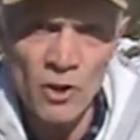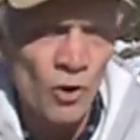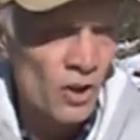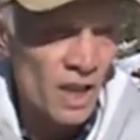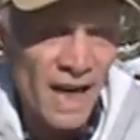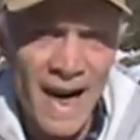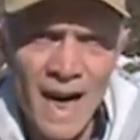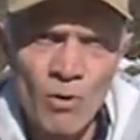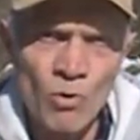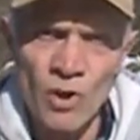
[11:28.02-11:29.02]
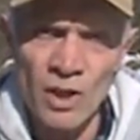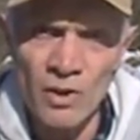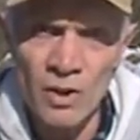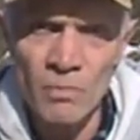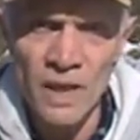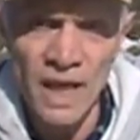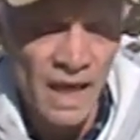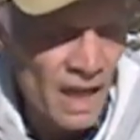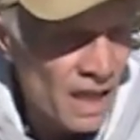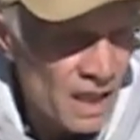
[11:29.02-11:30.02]
another cow or another pig.
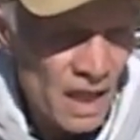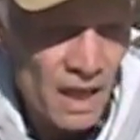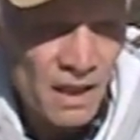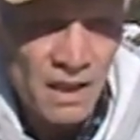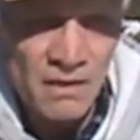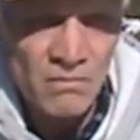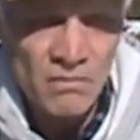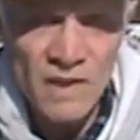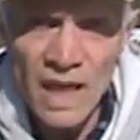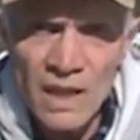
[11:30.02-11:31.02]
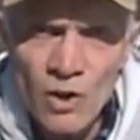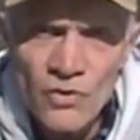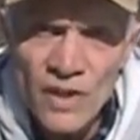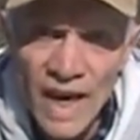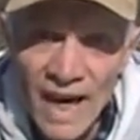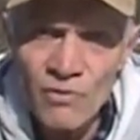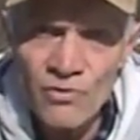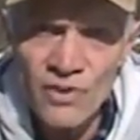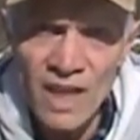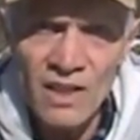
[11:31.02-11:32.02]
They don't
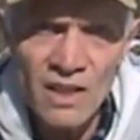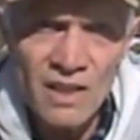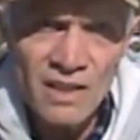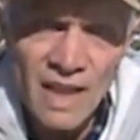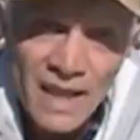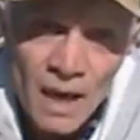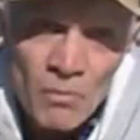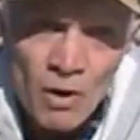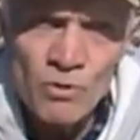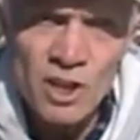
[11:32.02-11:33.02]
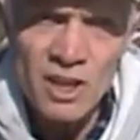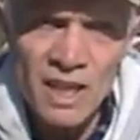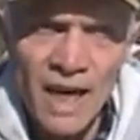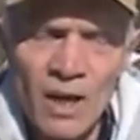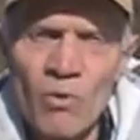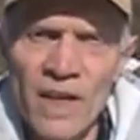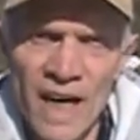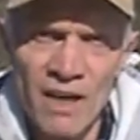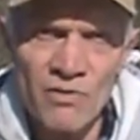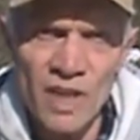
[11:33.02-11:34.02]
have that emotion like we
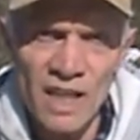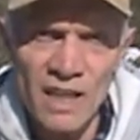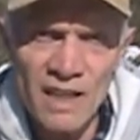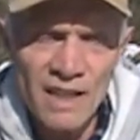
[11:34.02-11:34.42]
have that.